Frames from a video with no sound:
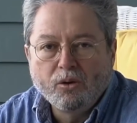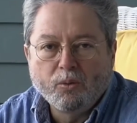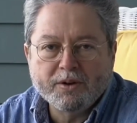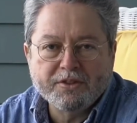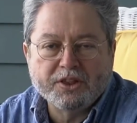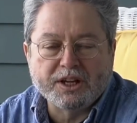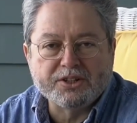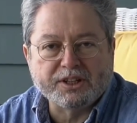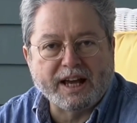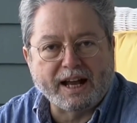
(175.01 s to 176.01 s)
One of the
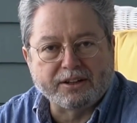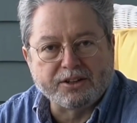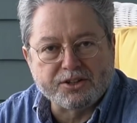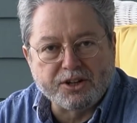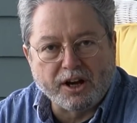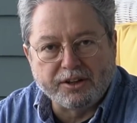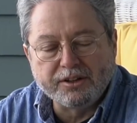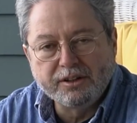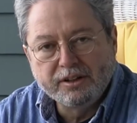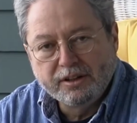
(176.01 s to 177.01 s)
things that Canon has done
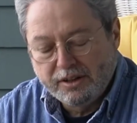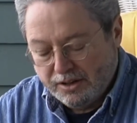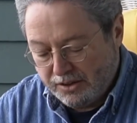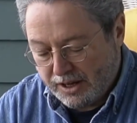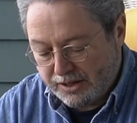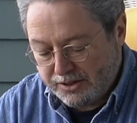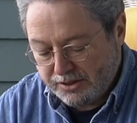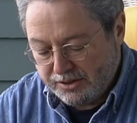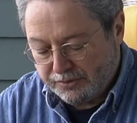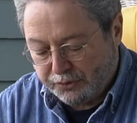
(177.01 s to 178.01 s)
that
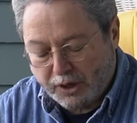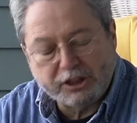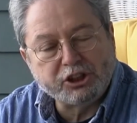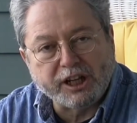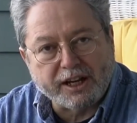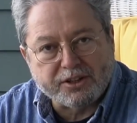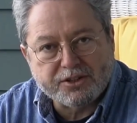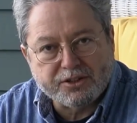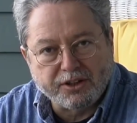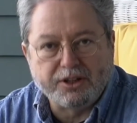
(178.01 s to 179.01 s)

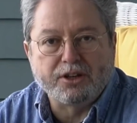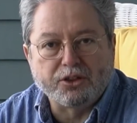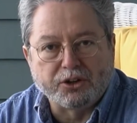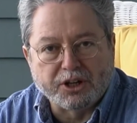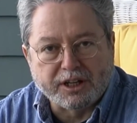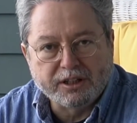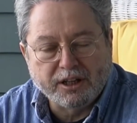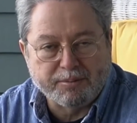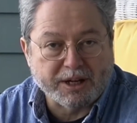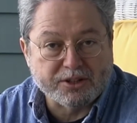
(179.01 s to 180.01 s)
differentiates the D30
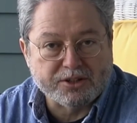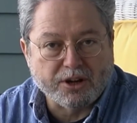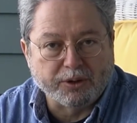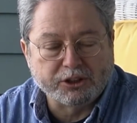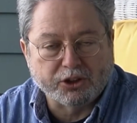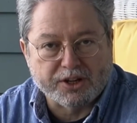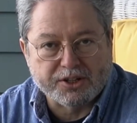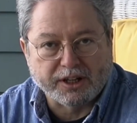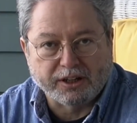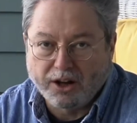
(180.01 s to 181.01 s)
and makes it so
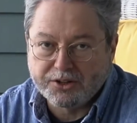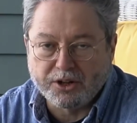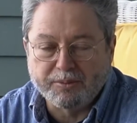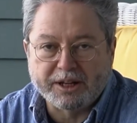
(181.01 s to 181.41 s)
interesting and also